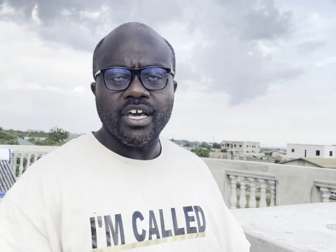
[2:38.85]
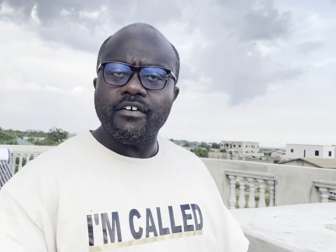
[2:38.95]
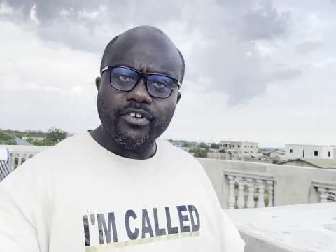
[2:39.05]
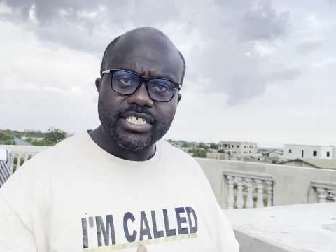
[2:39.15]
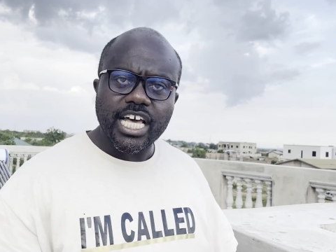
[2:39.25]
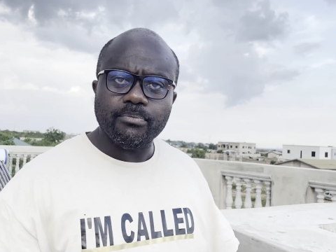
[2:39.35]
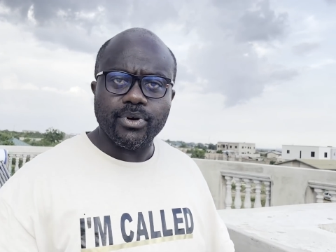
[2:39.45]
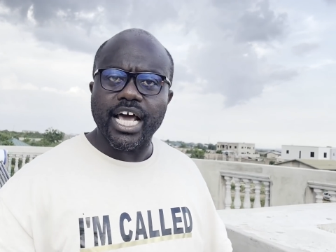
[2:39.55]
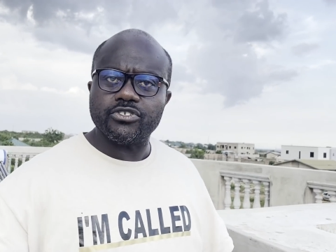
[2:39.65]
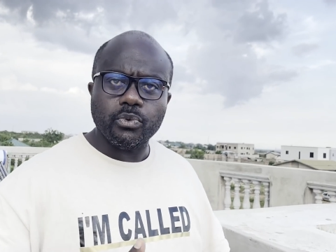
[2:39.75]
For
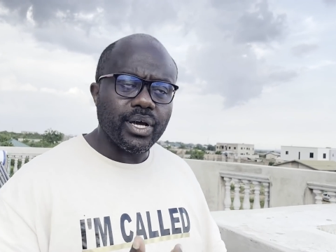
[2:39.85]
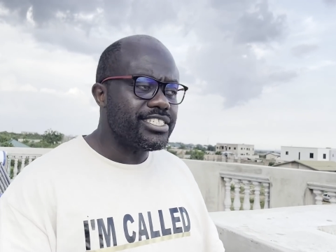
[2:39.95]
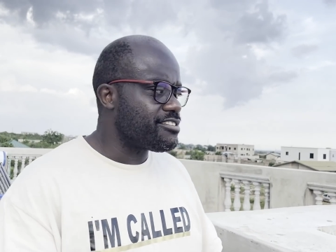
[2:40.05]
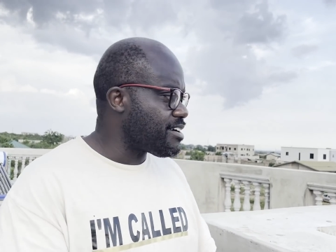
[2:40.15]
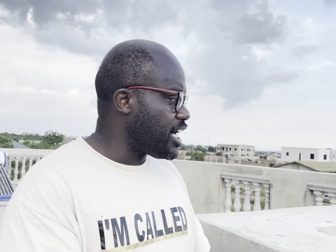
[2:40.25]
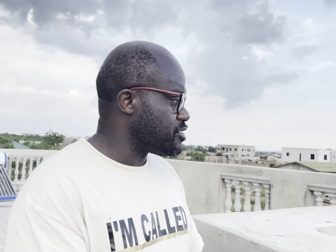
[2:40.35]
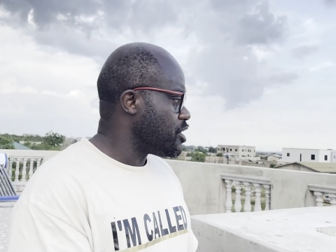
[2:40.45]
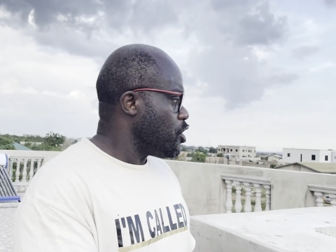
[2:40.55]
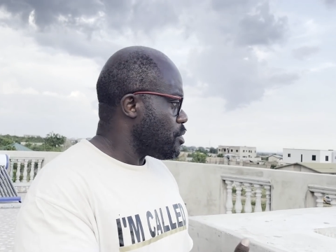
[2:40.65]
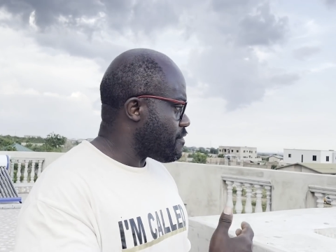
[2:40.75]
example, as we went around,
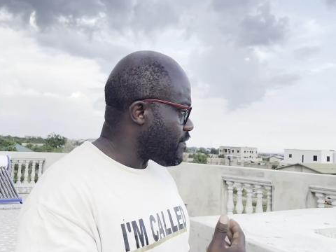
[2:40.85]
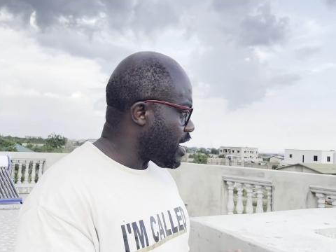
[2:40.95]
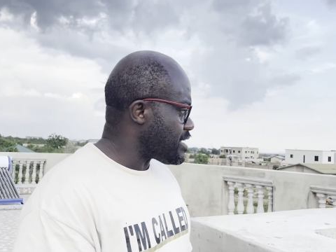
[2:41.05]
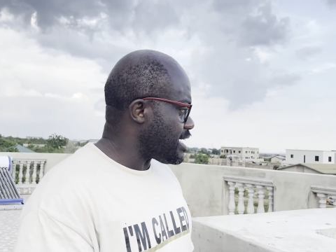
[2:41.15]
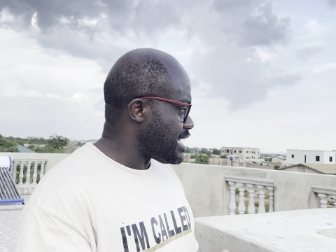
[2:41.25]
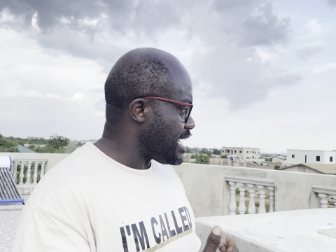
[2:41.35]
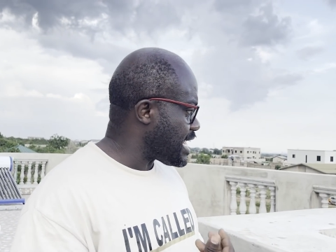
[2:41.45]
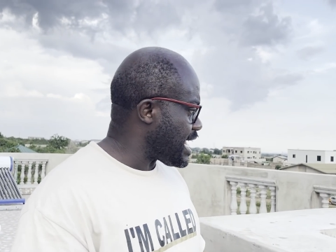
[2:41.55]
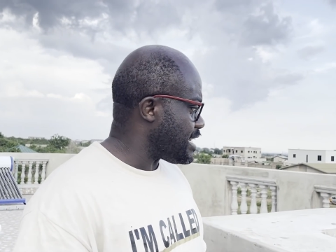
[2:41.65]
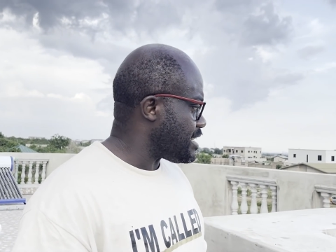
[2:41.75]
we found out
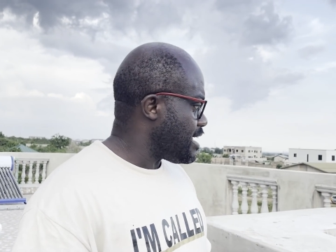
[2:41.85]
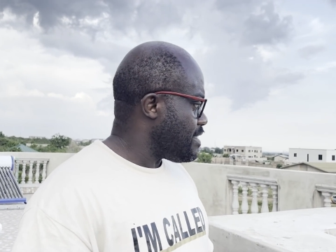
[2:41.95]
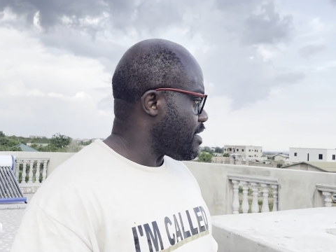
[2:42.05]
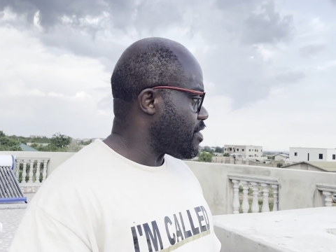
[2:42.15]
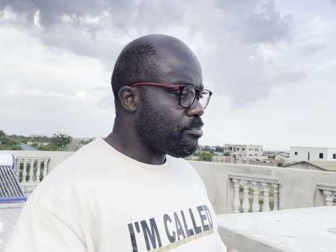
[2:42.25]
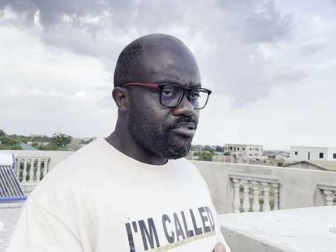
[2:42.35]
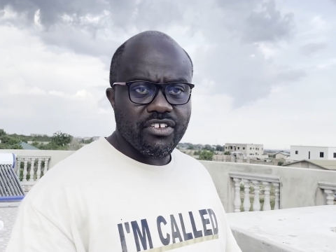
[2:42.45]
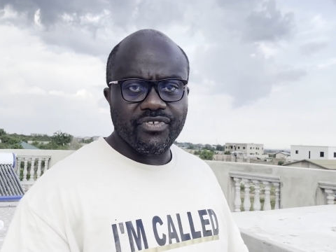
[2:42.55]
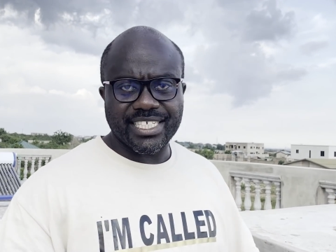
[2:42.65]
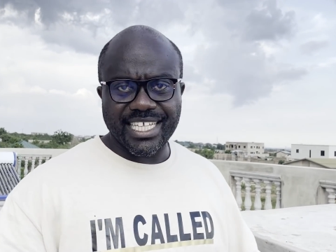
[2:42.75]
again that the
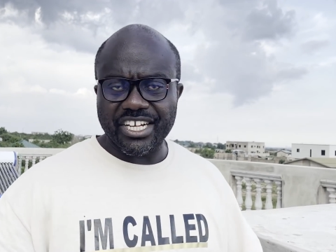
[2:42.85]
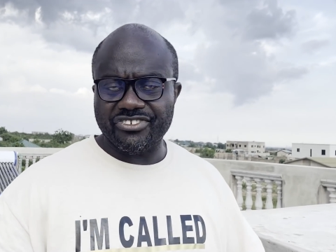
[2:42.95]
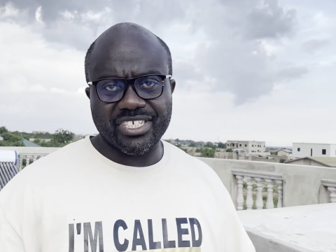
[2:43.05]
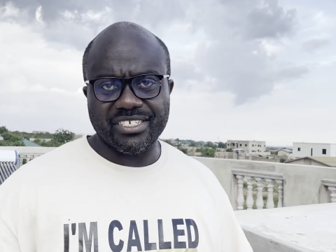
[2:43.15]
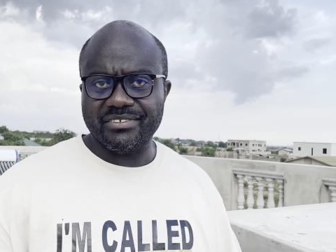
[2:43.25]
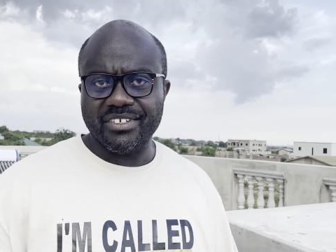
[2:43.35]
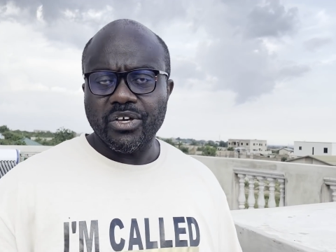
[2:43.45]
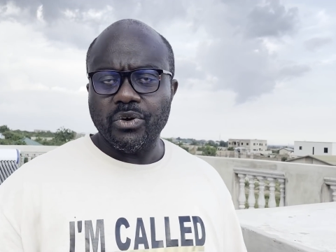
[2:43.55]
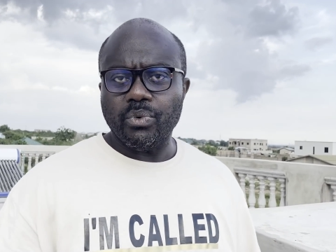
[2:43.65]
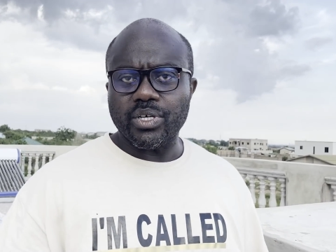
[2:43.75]
previous electrician
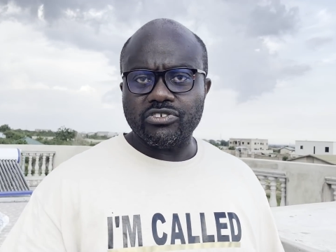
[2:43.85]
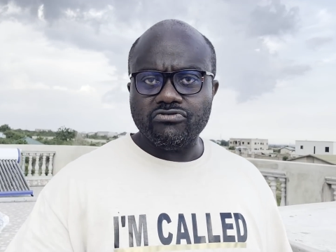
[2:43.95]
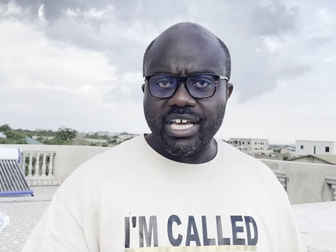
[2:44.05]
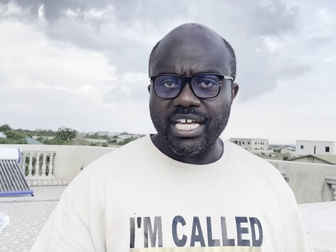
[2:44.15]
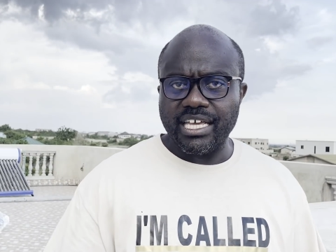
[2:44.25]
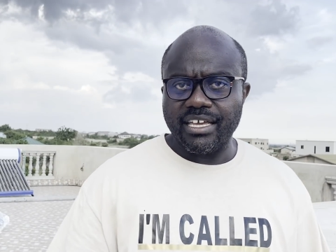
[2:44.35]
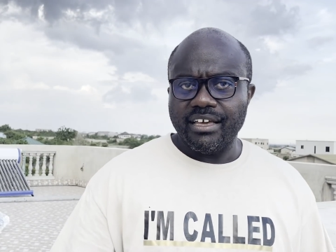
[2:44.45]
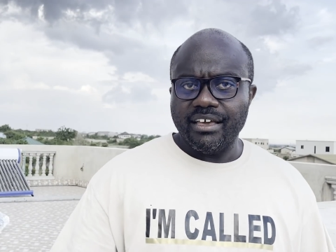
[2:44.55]
was really